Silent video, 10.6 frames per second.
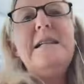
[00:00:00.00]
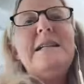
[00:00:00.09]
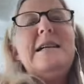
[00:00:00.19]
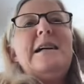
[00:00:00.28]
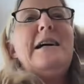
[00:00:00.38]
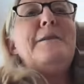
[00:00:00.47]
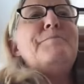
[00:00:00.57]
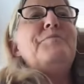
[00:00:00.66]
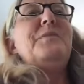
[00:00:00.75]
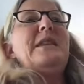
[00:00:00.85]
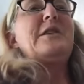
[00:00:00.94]

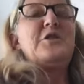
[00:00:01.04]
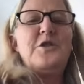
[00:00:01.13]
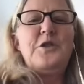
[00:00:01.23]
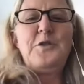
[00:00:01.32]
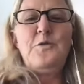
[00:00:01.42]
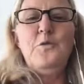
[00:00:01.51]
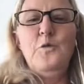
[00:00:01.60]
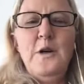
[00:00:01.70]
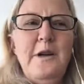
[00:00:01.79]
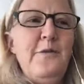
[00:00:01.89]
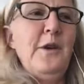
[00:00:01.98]
that's just
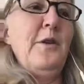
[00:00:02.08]
one of the